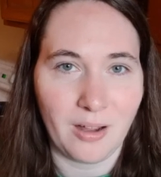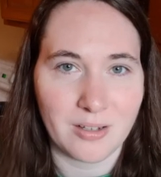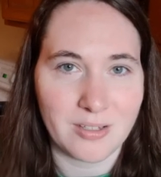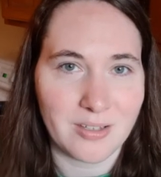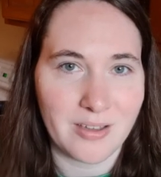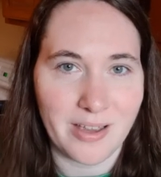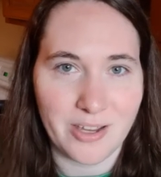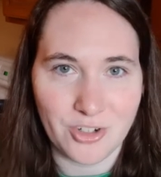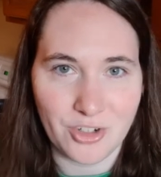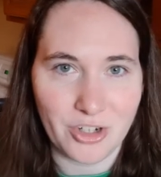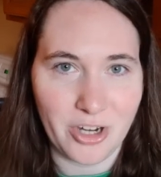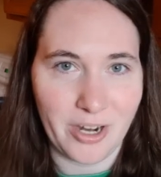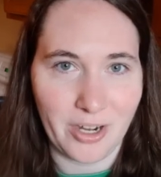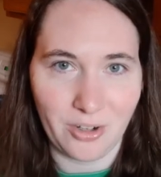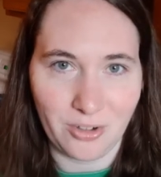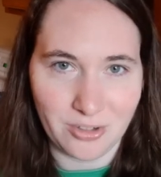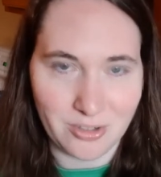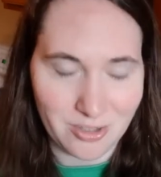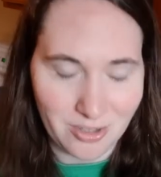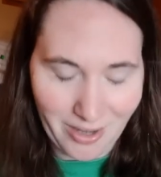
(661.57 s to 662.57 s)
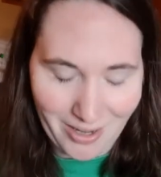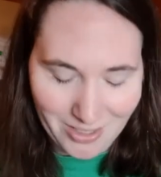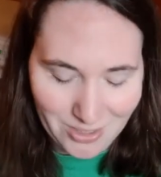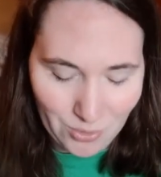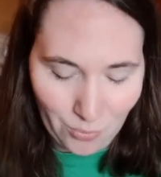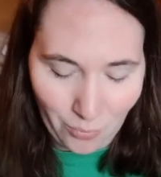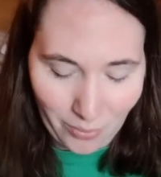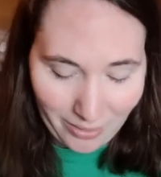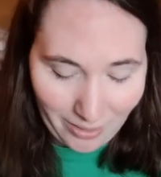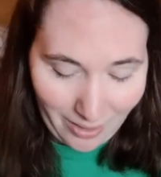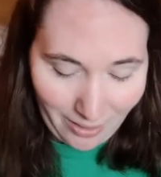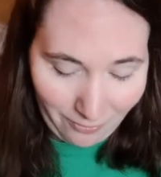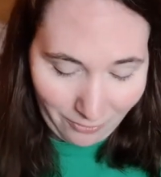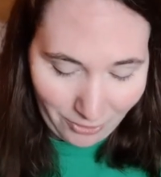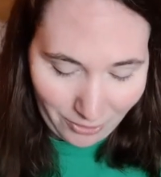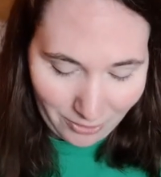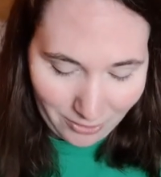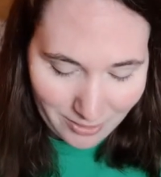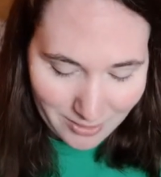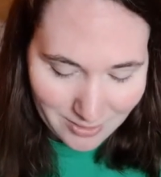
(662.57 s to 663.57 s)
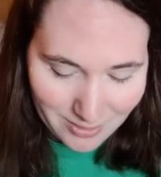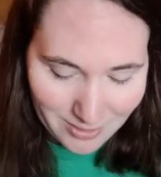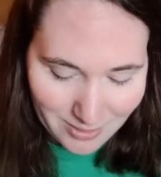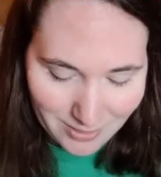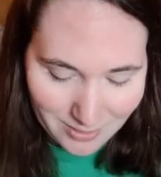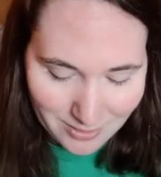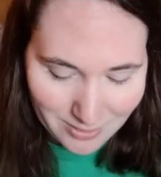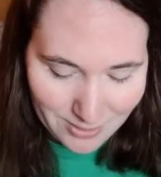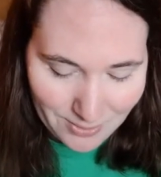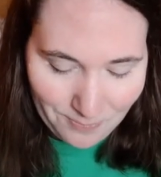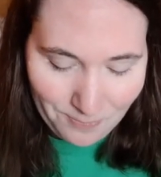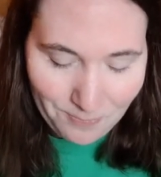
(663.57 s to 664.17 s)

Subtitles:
slash channel slash whatever this is.